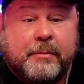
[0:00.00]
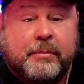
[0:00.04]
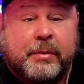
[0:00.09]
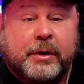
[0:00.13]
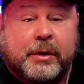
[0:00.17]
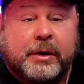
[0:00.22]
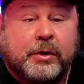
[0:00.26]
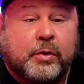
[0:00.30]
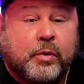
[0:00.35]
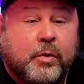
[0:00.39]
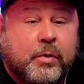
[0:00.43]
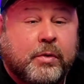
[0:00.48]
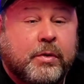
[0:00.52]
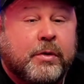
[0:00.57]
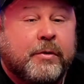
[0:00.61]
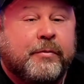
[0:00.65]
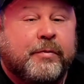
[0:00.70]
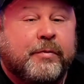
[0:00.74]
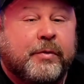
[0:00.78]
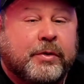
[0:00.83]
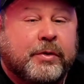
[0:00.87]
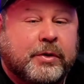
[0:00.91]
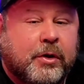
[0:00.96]
But in order
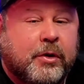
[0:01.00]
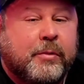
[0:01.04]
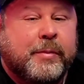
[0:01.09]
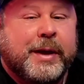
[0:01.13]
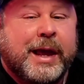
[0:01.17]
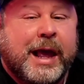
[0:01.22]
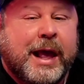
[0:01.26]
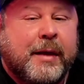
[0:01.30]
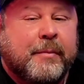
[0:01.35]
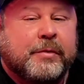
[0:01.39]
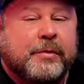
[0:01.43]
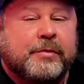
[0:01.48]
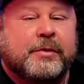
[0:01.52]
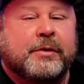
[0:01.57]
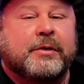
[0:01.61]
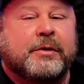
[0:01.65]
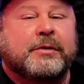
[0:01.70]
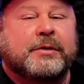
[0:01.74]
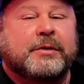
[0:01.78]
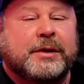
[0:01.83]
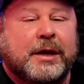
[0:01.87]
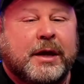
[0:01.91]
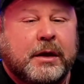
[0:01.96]
for Dolby Atmos to
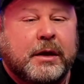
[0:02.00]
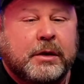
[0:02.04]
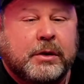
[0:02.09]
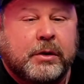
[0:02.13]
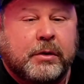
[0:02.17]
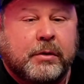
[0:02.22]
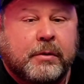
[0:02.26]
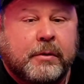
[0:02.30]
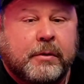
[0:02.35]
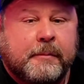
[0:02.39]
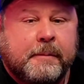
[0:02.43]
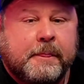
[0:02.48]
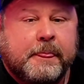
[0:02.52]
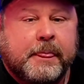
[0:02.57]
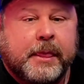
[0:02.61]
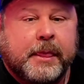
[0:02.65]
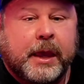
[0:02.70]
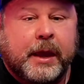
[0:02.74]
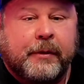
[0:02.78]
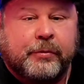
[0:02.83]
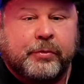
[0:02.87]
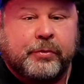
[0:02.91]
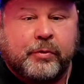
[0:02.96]
continue
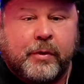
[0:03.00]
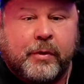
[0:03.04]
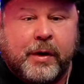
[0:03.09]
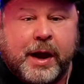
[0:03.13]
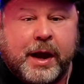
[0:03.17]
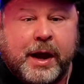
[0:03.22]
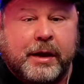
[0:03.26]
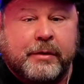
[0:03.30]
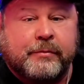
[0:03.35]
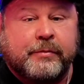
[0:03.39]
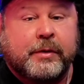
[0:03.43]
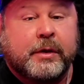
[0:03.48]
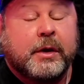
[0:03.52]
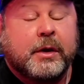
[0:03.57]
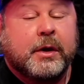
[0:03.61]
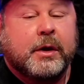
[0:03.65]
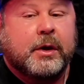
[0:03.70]
and thrive,